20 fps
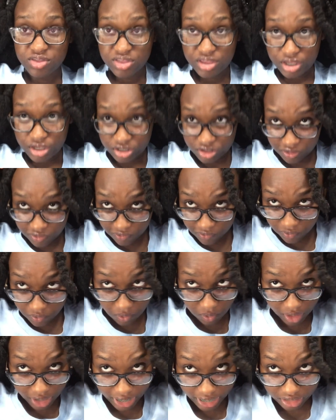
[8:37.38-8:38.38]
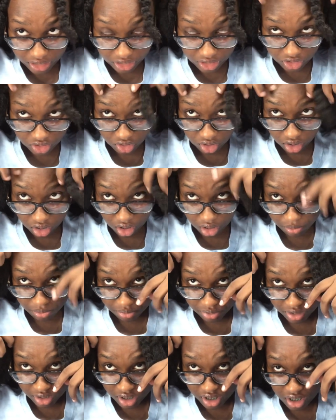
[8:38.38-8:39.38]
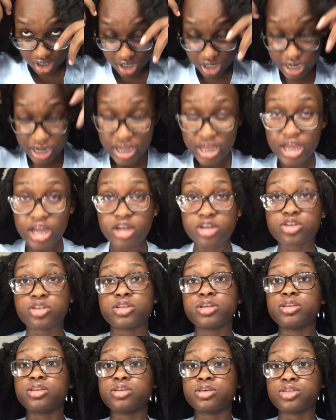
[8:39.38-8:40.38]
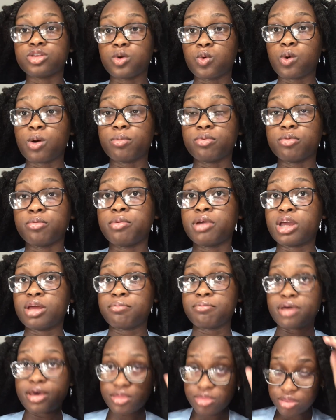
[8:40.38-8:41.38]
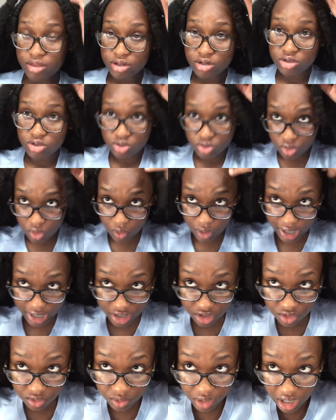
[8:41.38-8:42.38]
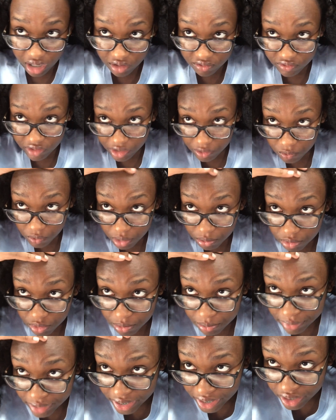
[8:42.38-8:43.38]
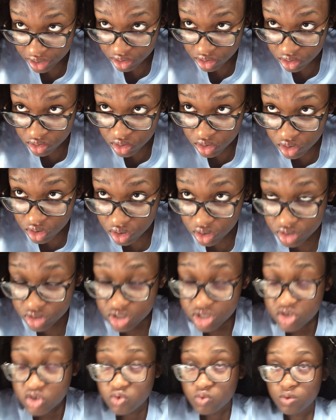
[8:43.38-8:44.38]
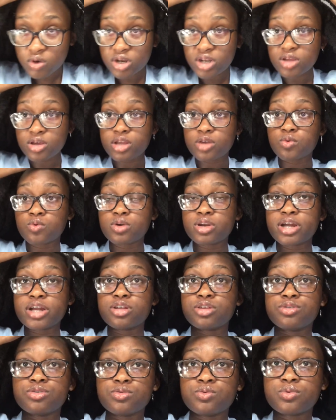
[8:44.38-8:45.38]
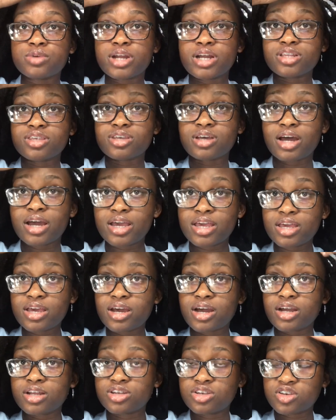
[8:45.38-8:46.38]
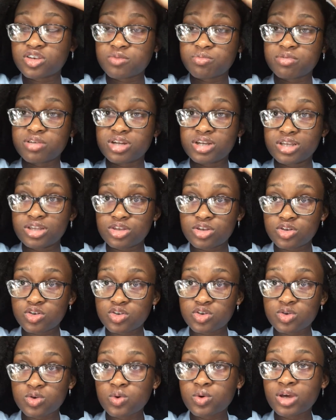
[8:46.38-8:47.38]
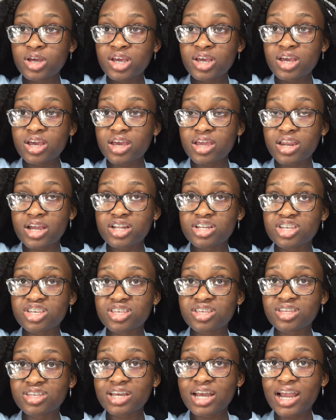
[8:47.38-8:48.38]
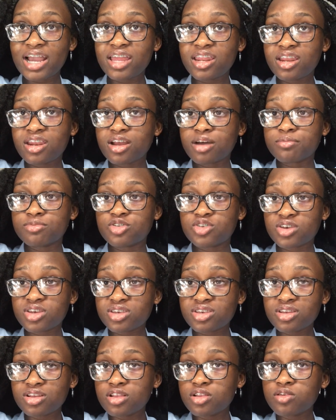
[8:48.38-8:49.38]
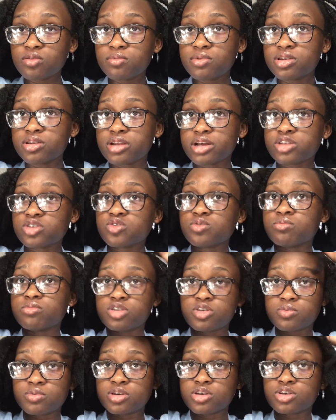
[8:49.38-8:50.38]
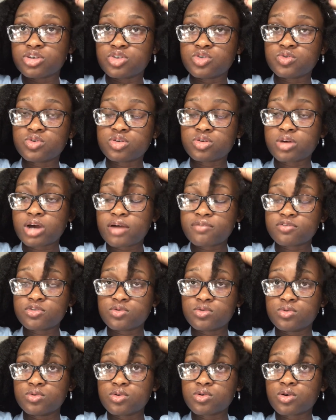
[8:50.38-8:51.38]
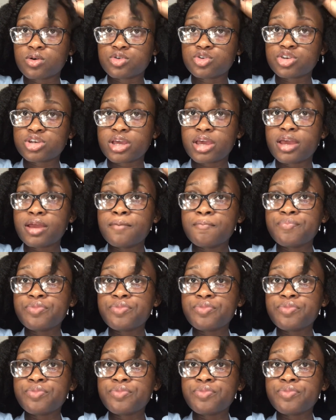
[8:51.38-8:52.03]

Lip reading: These 4 at the top, I actually did the rubber band method. So I do have a rubber band on this one, and what I do when I tie it, I just split it into 2, and I just tighten it up just a little bit, not too much, because you still have to do crochet.